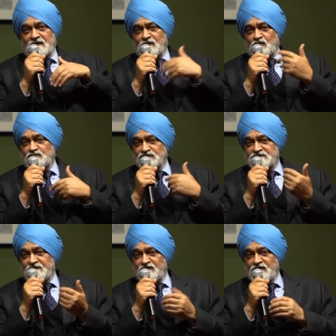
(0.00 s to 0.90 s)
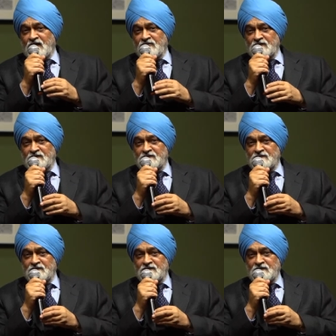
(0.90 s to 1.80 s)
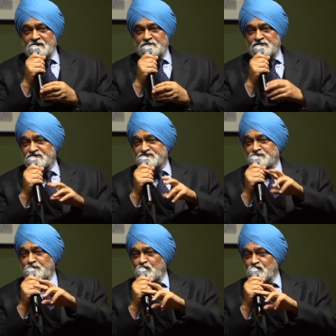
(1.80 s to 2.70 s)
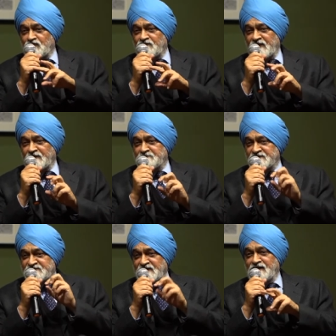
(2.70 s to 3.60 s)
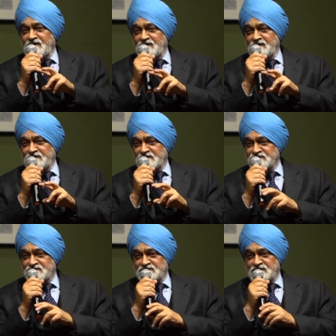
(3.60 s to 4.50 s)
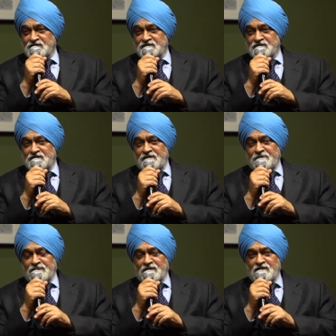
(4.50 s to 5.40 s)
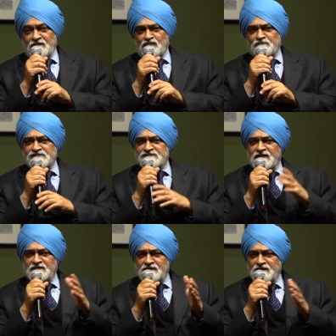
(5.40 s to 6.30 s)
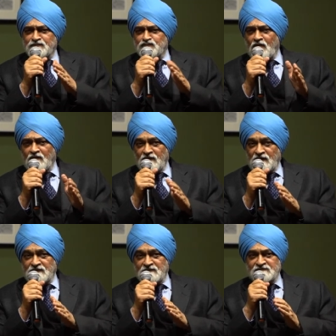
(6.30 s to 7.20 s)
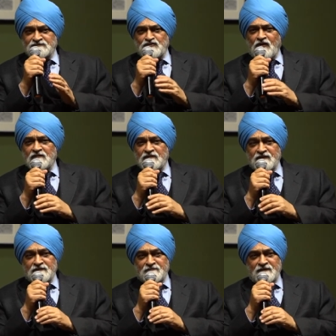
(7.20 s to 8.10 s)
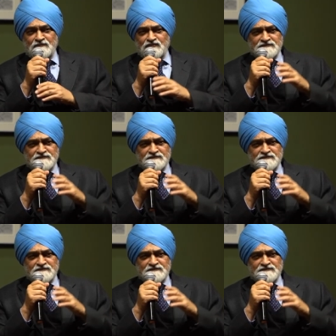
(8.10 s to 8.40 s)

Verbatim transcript: almost every other press report of that particular incident, you're presenting it wrongly. It's not that Manmohan